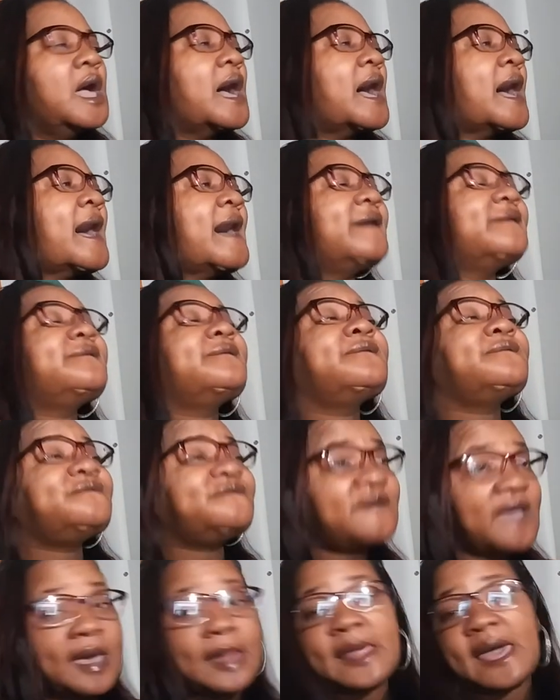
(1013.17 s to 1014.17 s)
I
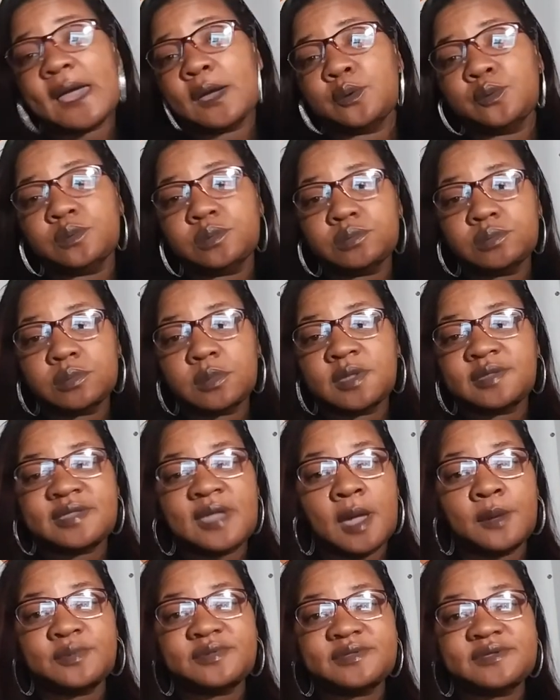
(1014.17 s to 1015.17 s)
fell out because
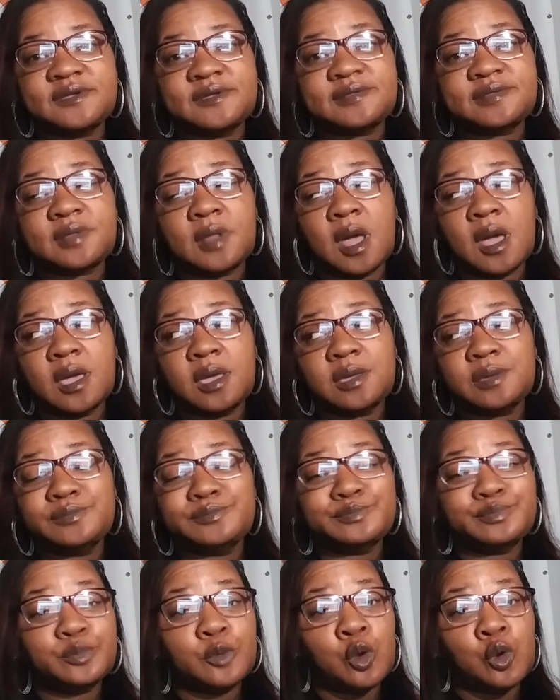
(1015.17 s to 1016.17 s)
I was just like,
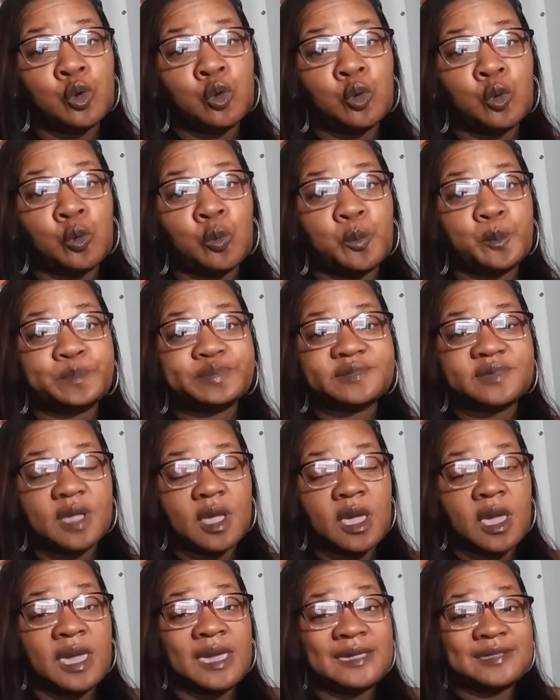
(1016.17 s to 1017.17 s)
oops,
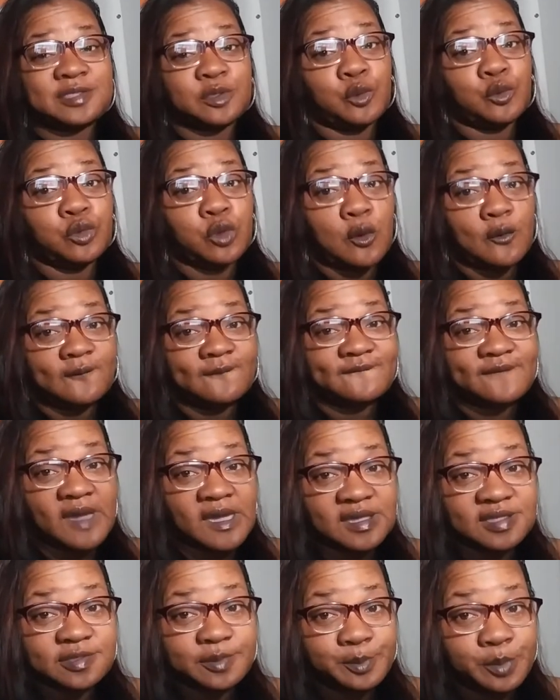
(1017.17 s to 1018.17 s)
X on your
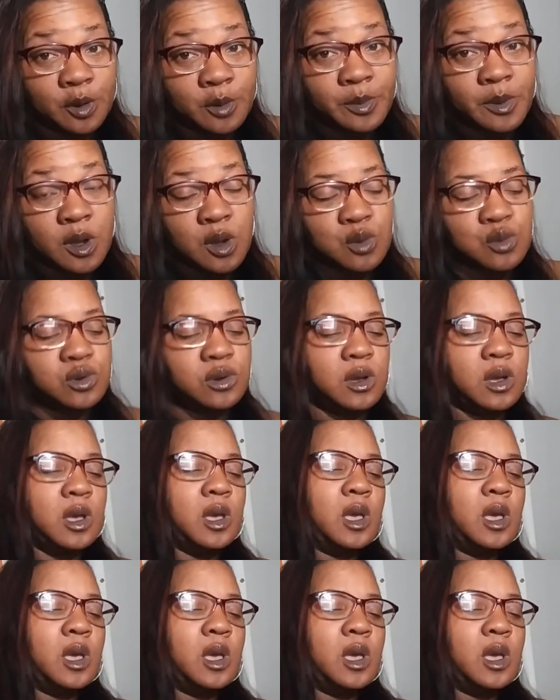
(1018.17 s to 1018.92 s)
face, boo-boo.